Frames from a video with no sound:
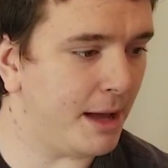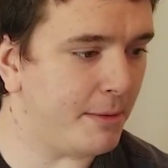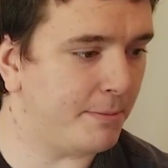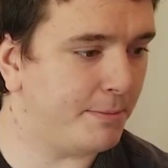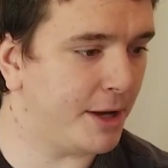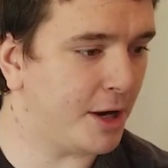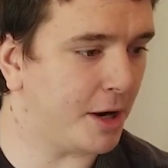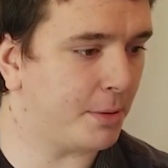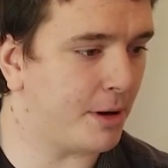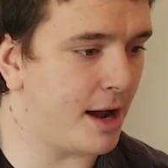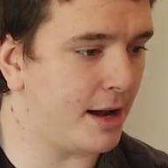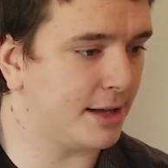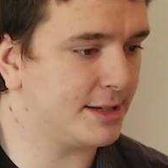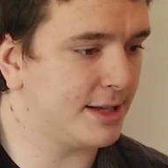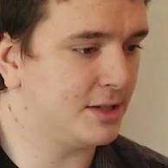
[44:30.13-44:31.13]
when you become a
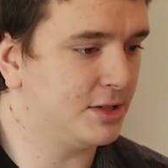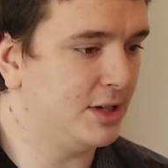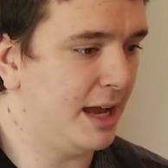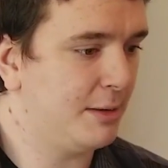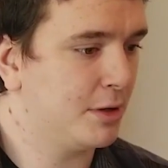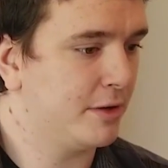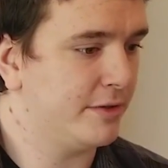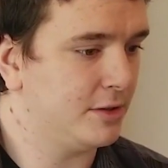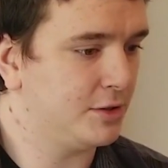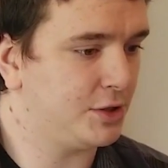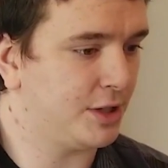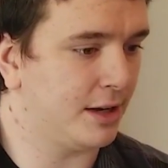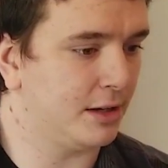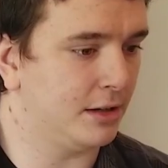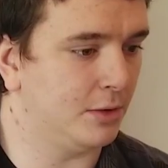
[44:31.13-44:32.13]
bigger product/game
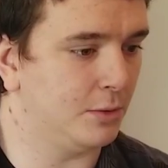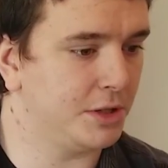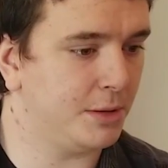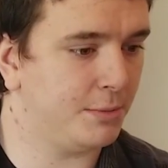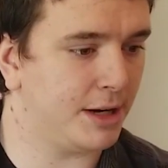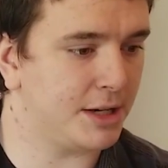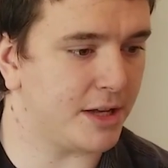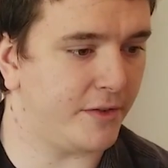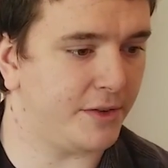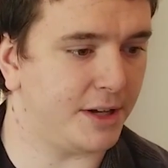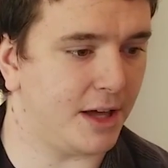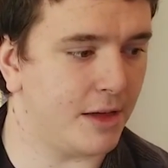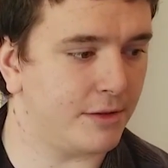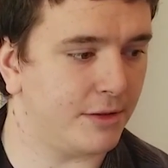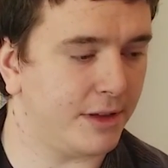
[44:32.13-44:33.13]
review channel, will you
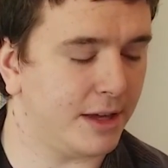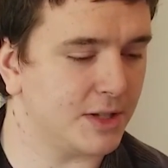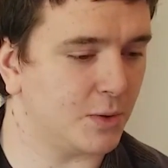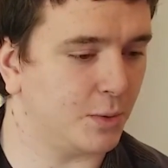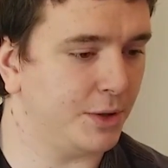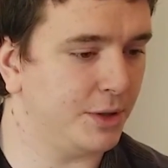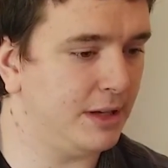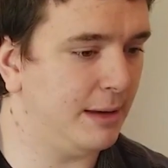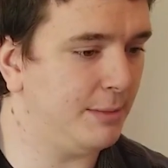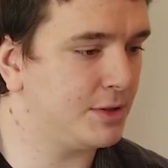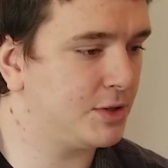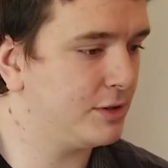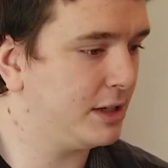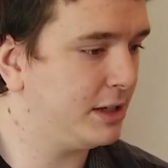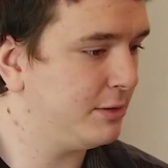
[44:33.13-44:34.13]
branch off into other things, or will you
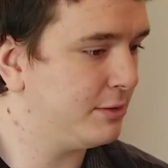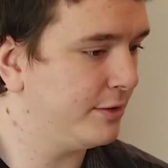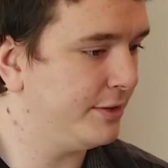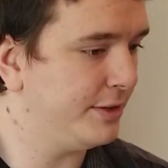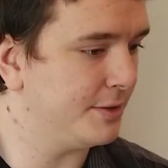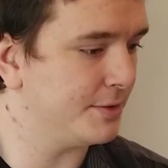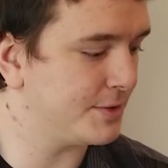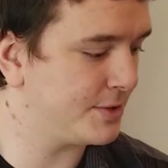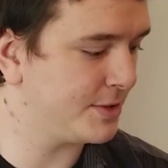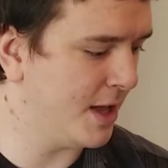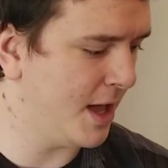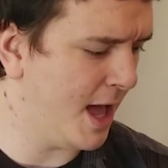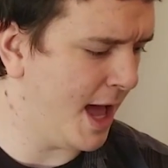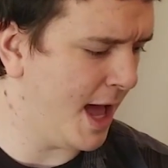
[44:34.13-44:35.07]
keep it strictly reviews?